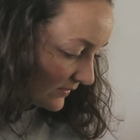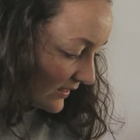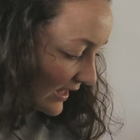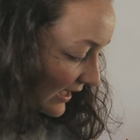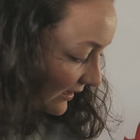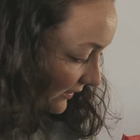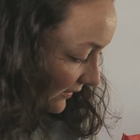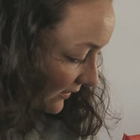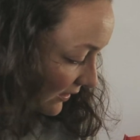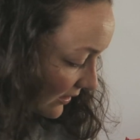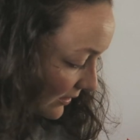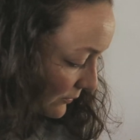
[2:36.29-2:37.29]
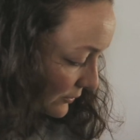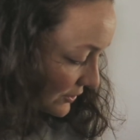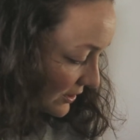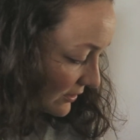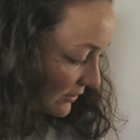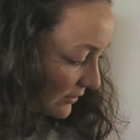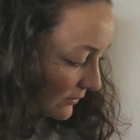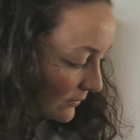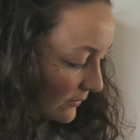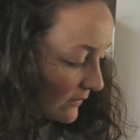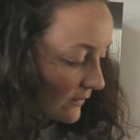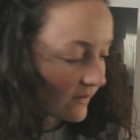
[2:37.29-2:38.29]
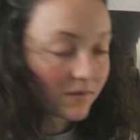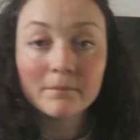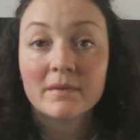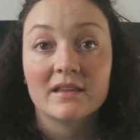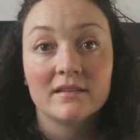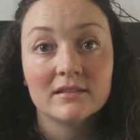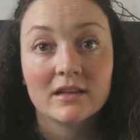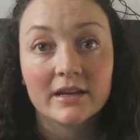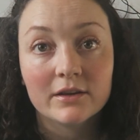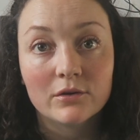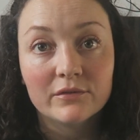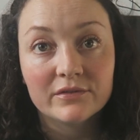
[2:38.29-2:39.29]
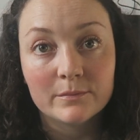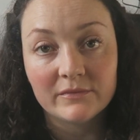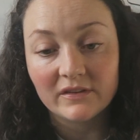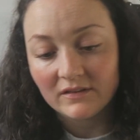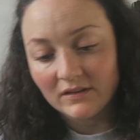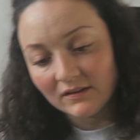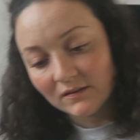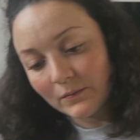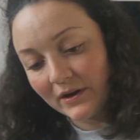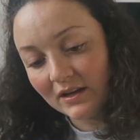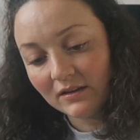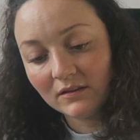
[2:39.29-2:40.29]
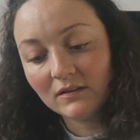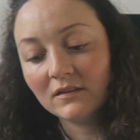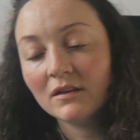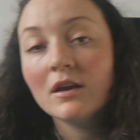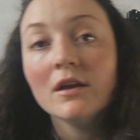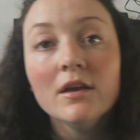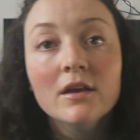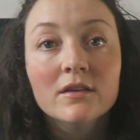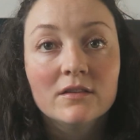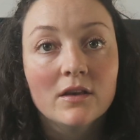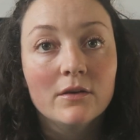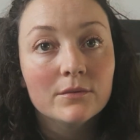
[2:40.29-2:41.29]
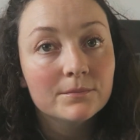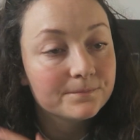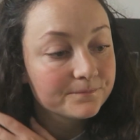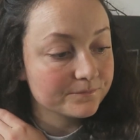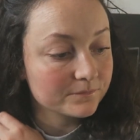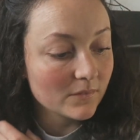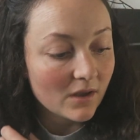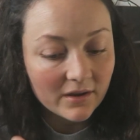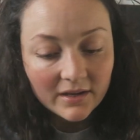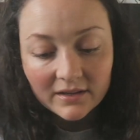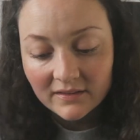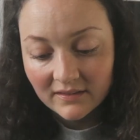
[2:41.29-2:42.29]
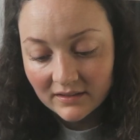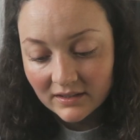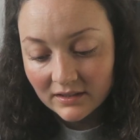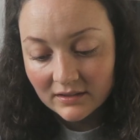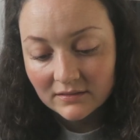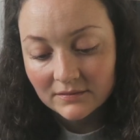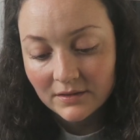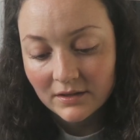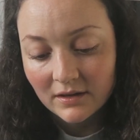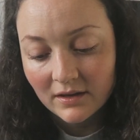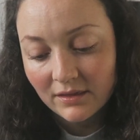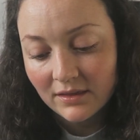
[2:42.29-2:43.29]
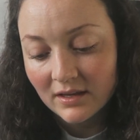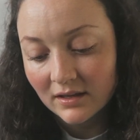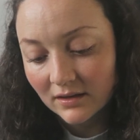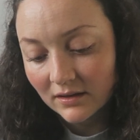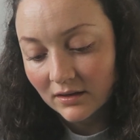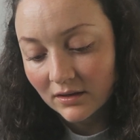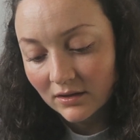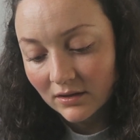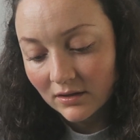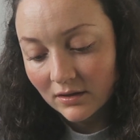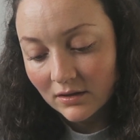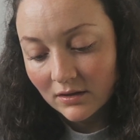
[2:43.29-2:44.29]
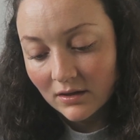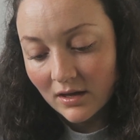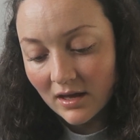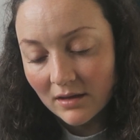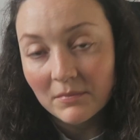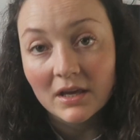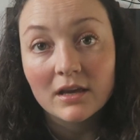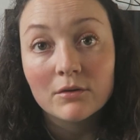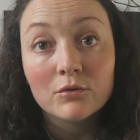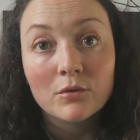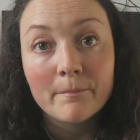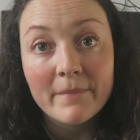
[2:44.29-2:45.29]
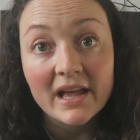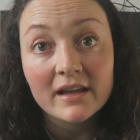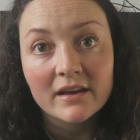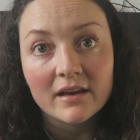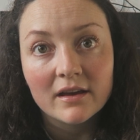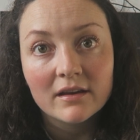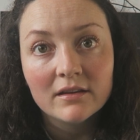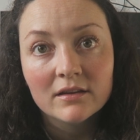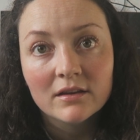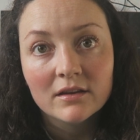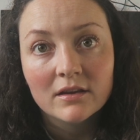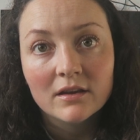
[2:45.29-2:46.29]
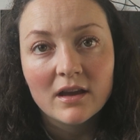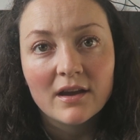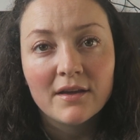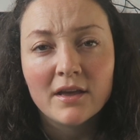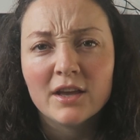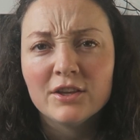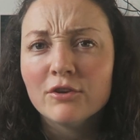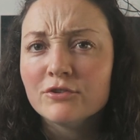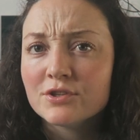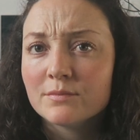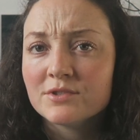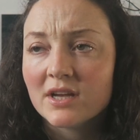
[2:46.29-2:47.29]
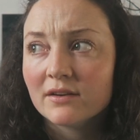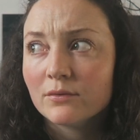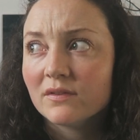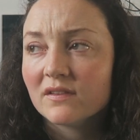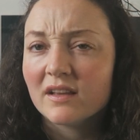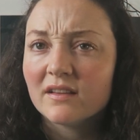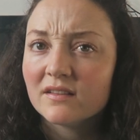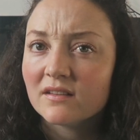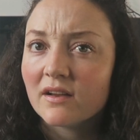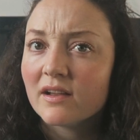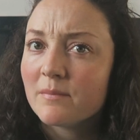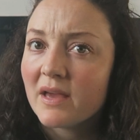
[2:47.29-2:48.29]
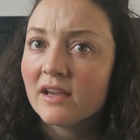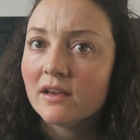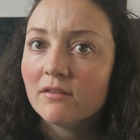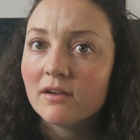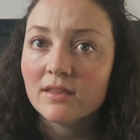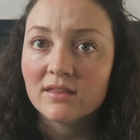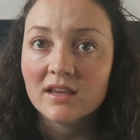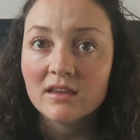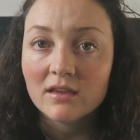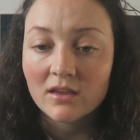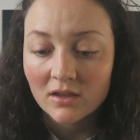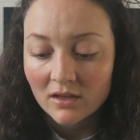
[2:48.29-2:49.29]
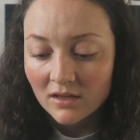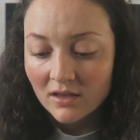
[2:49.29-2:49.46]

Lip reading: Next, I will show you some bits that I got from Disney Springs. So I had seen, I think, a girl called Becca. Her YouTube channel is like Cy Becca, I think.